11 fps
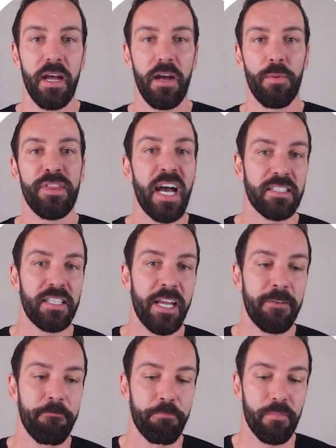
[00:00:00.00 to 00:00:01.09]
with that
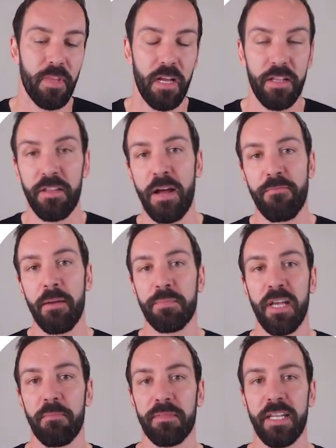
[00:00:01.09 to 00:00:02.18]
said, that wraps
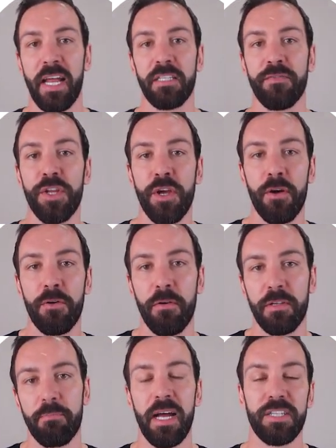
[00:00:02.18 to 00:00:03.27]
up today's video.
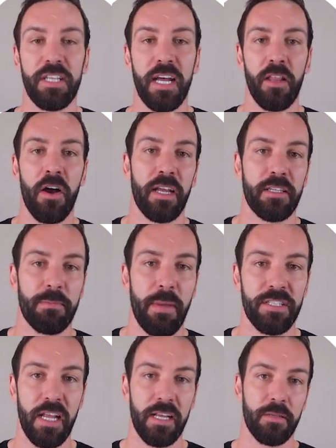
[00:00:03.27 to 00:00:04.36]
Smash that like, smash
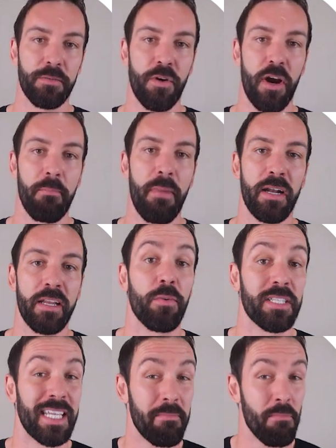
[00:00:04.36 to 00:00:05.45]
that subscribe button if you want
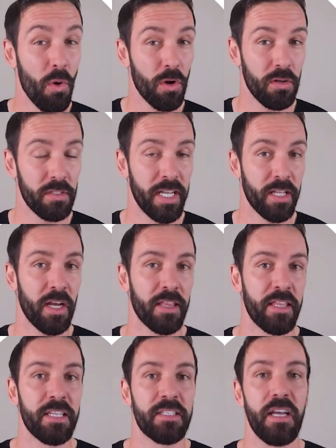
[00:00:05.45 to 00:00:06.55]
to see more content like
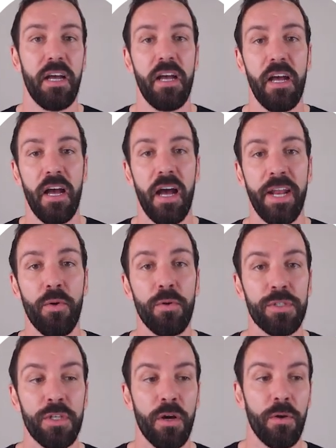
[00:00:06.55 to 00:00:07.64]
this. And
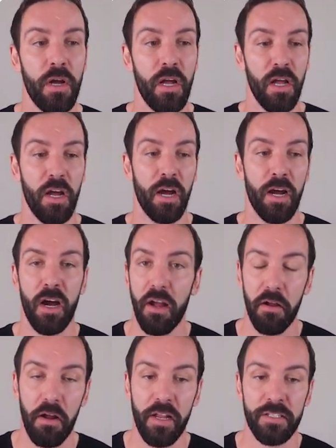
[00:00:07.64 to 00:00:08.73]
also,
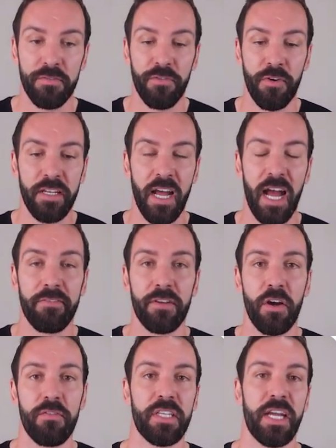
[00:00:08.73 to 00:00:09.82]
it's free to have a
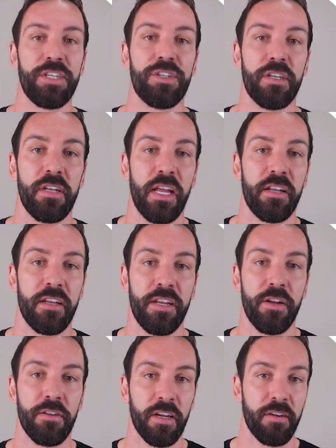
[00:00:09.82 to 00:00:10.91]
conversation and
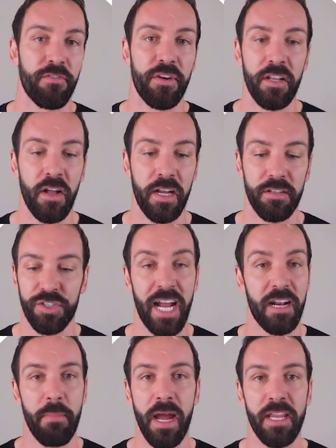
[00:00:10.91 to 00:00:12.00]
a free chat
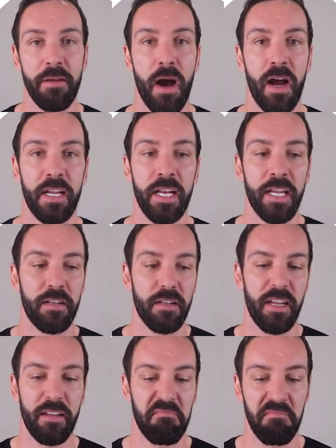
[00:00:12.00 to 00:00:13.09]
about your marketing.
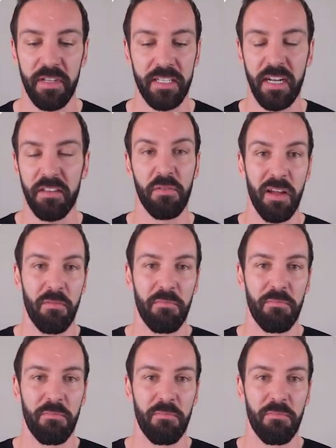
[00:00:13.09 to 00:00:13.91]
There's nothing like